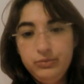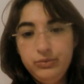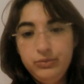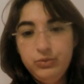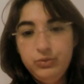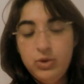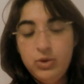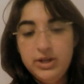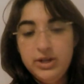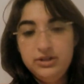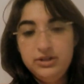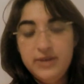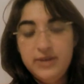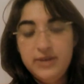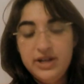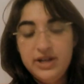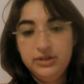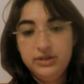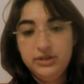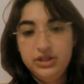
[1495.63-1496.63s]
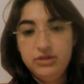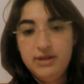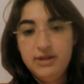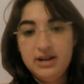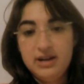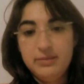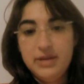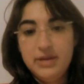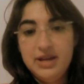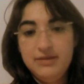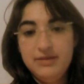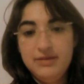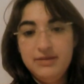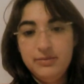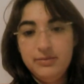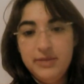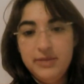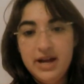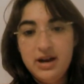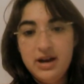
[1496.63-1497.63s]
what specialist to recommend
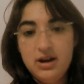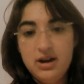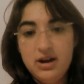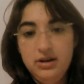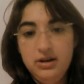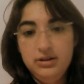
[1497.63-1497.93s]
from there.